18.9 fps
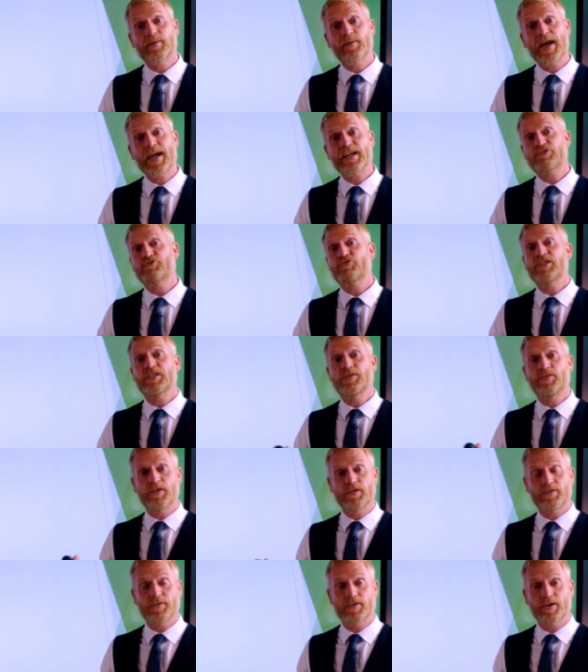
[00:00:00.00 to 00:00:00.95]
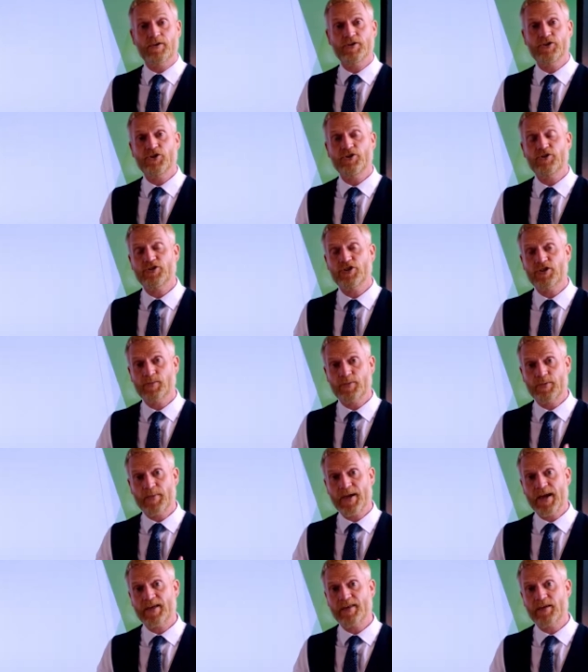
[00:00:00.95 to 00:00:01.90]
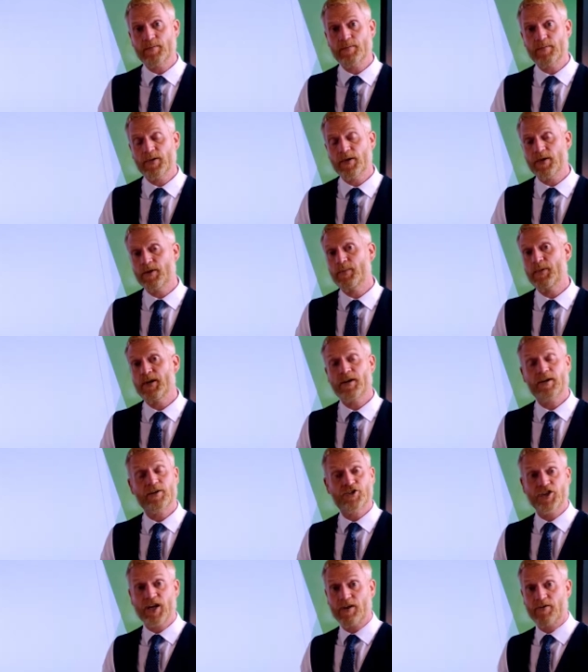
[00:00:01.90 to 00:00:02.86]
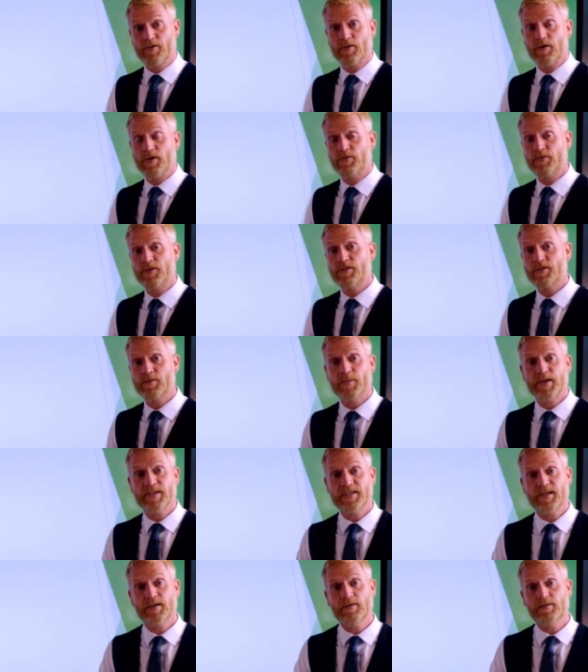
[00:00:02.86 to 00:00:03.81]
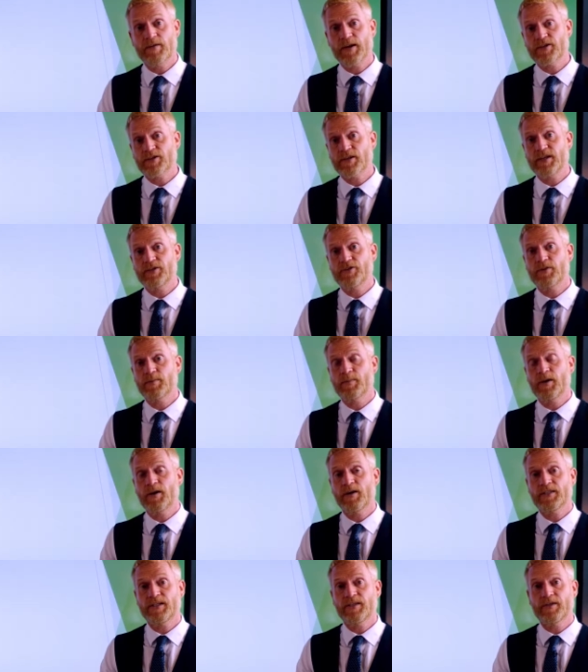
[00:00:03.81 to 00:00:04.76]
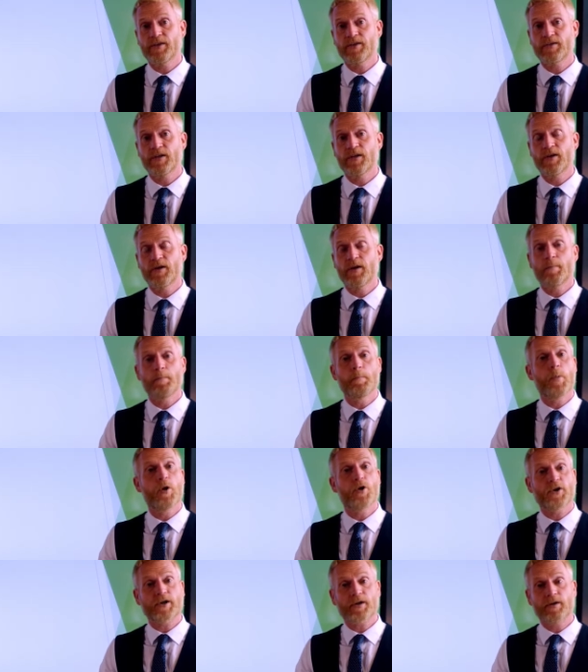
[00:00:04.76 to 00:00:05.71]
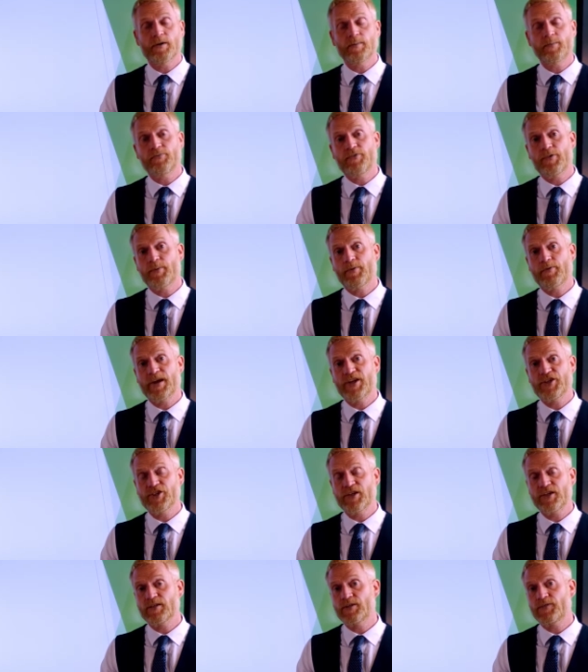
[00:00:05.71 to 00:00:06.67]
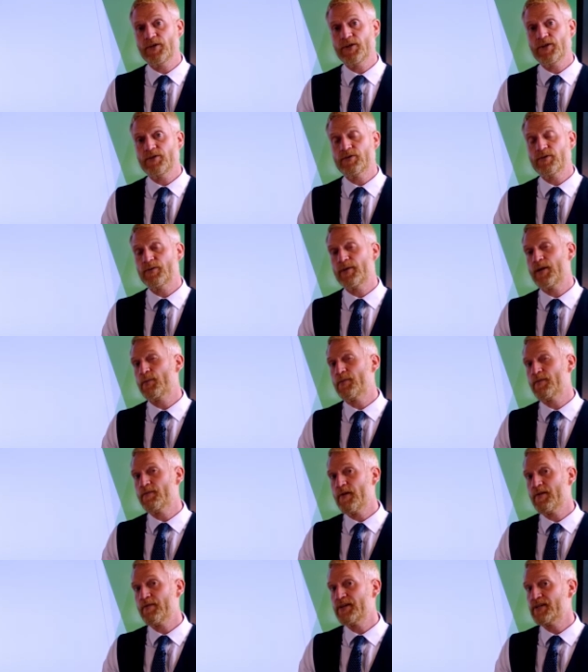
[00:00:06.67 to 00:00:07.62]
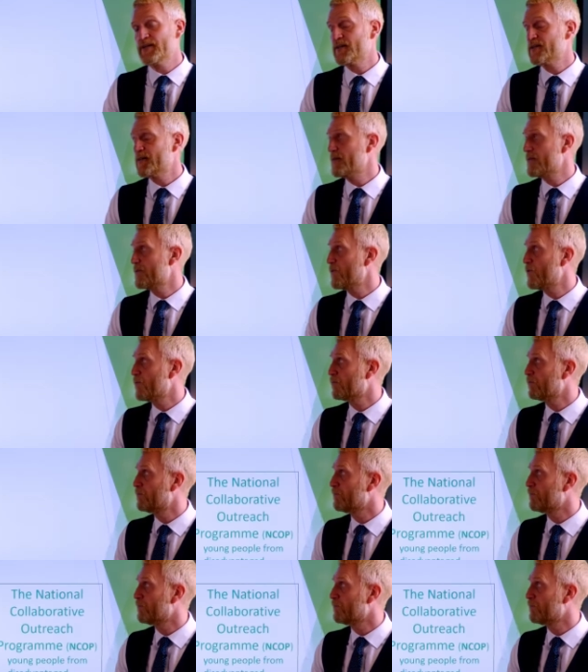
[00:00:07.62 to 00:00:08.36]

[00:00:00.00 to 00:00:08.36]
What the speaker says: extra interviews for those students to prepare them, and our chair of governors and myself actually took part in those mock and preparation interviews, and they were very successful.